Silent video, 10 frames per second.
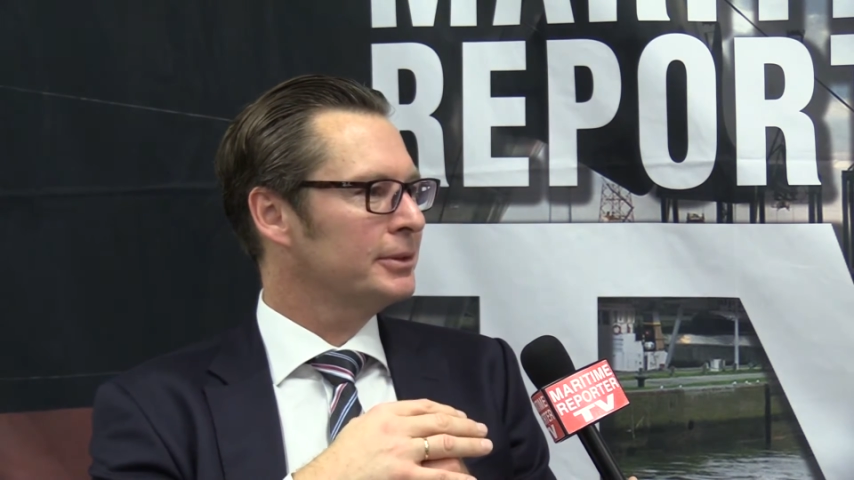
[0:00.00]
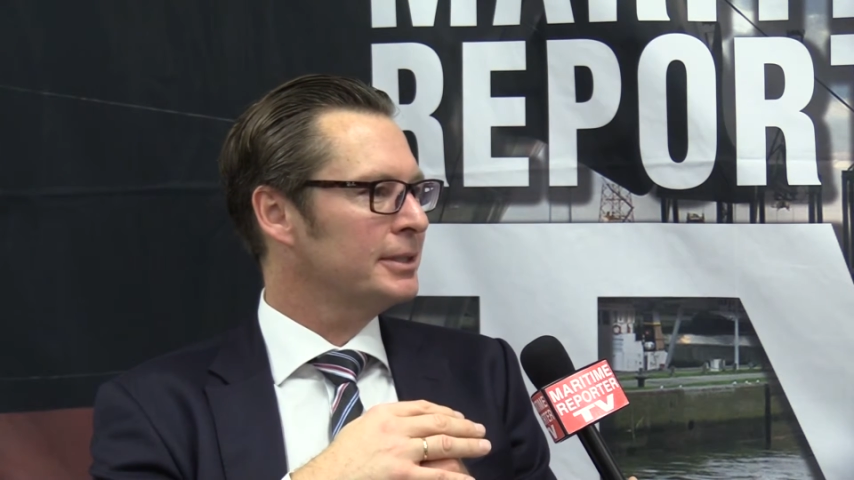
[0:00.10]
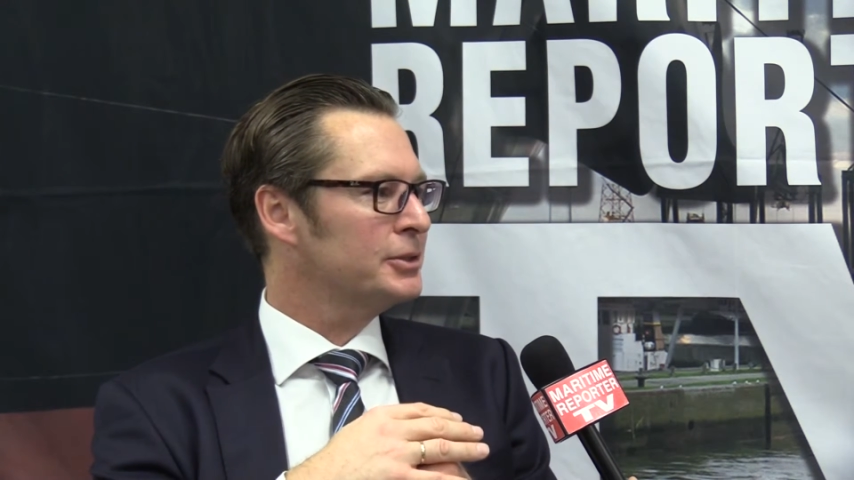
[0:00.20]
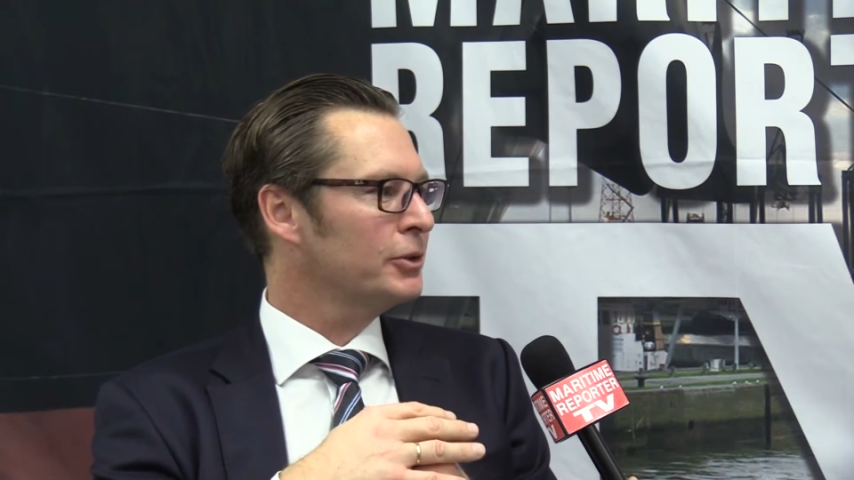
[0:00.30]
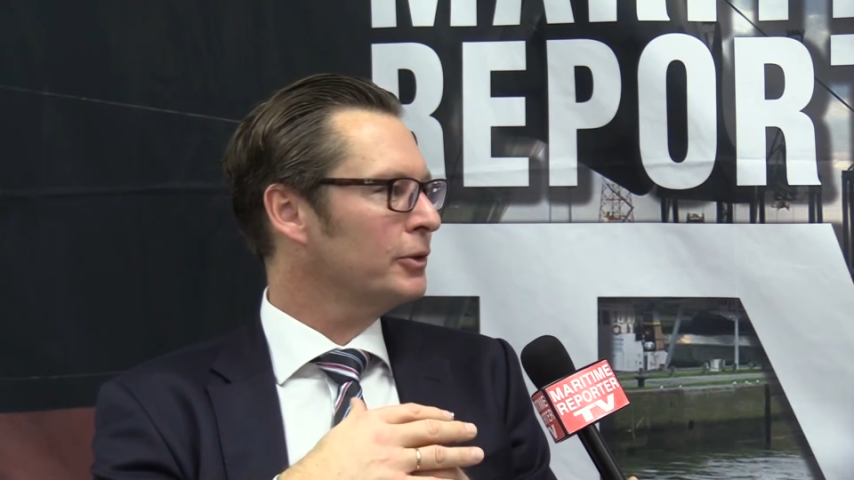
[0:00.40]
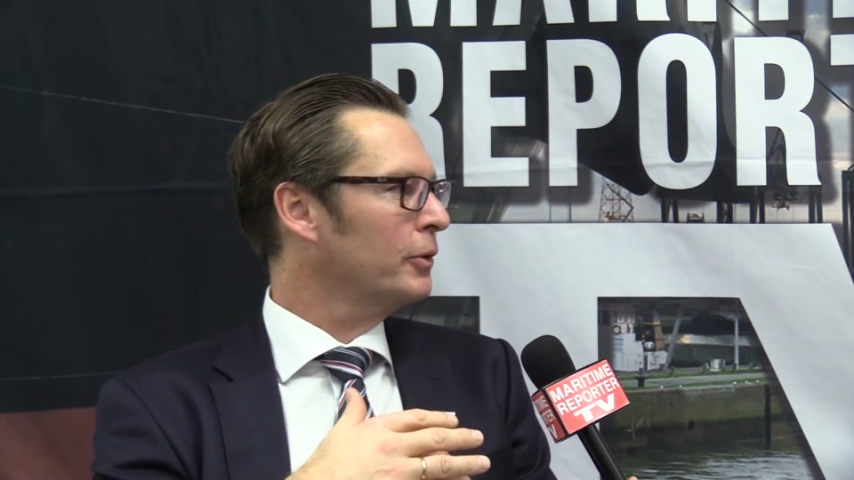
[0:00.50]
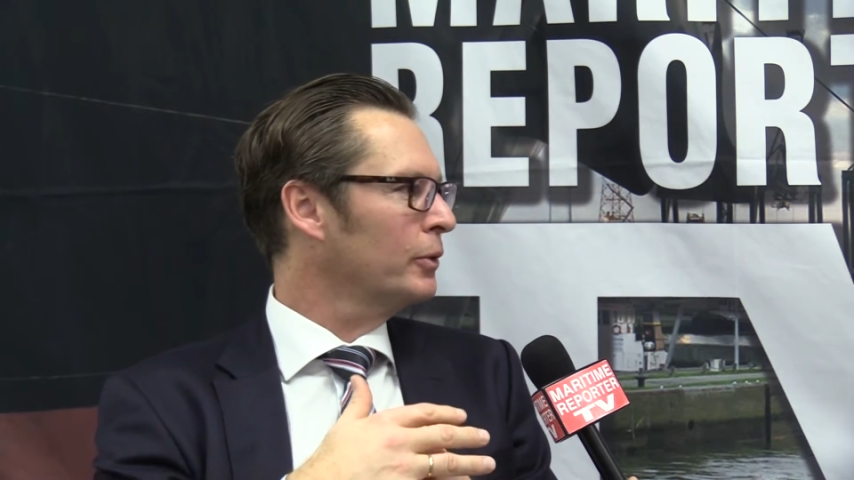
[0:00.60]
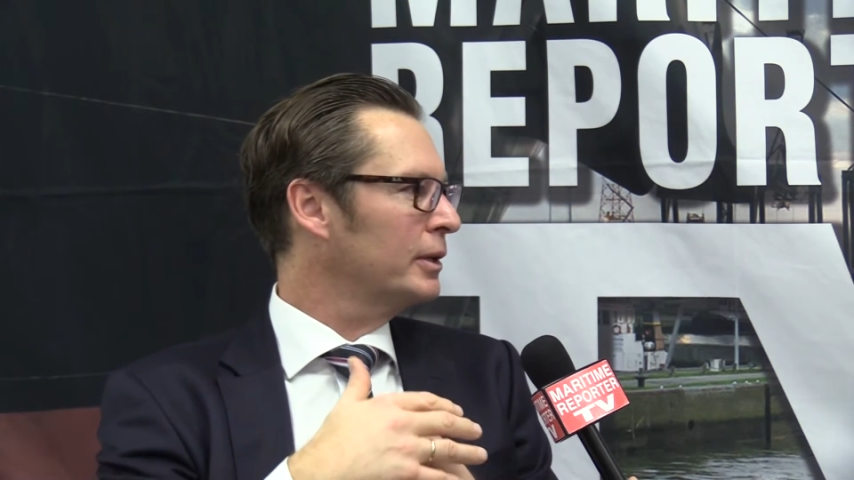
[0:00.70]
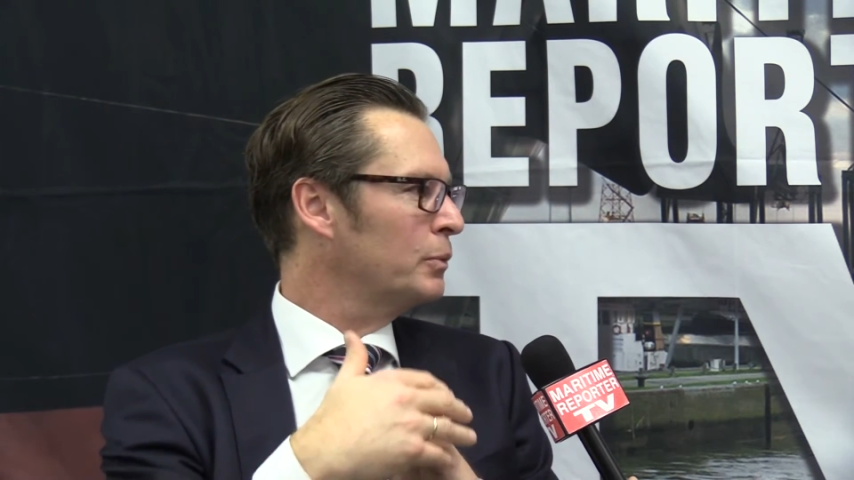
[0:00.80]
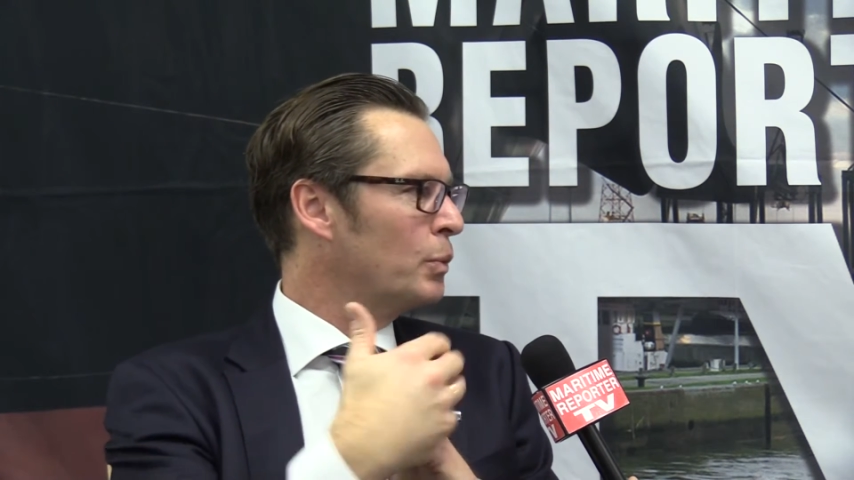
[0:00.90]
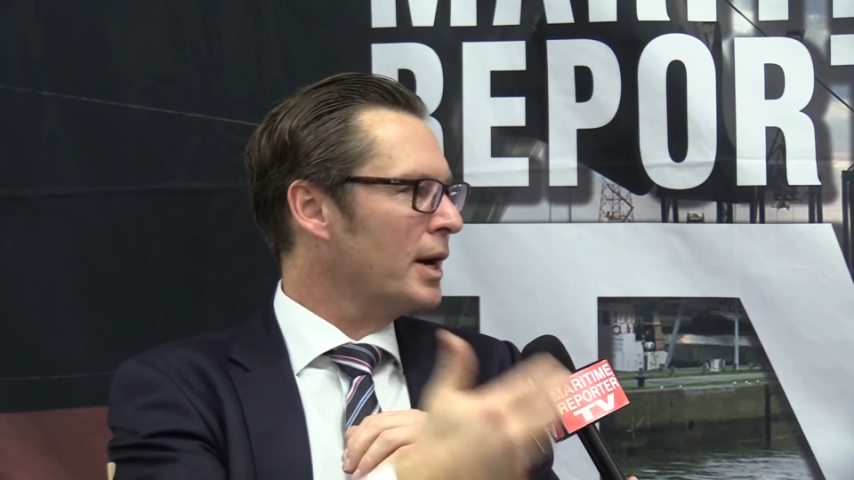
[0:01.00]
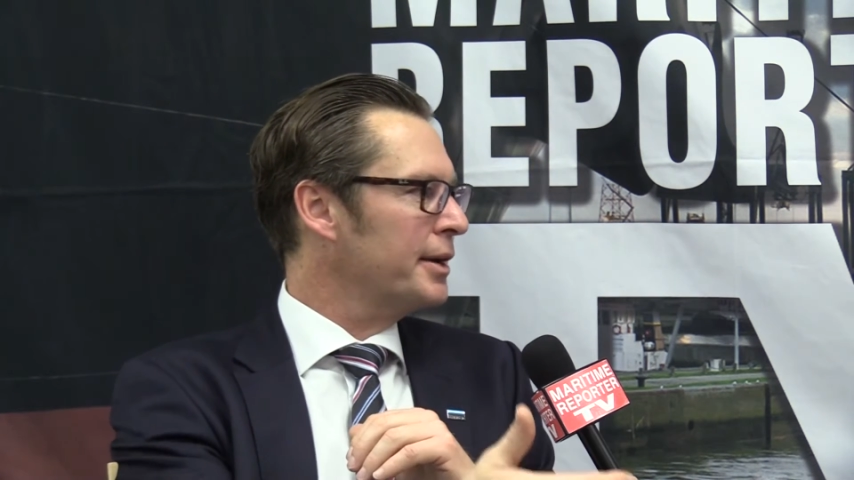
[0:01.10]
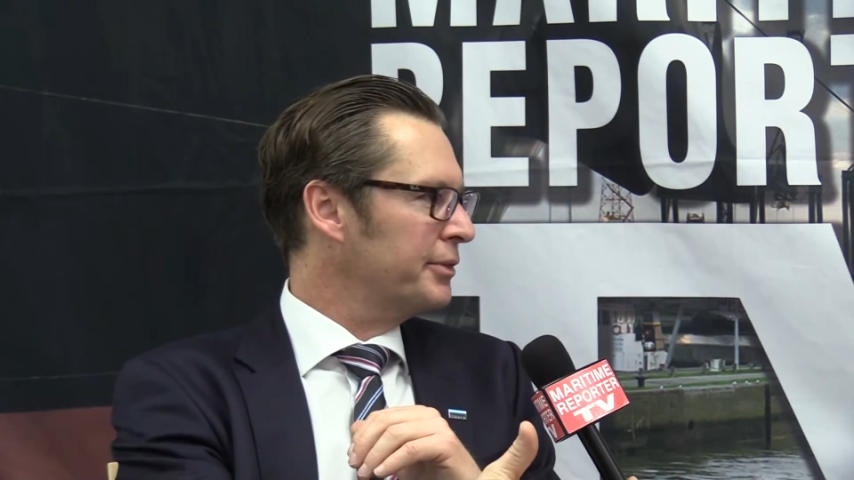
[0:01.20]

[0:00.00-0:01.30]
is not only why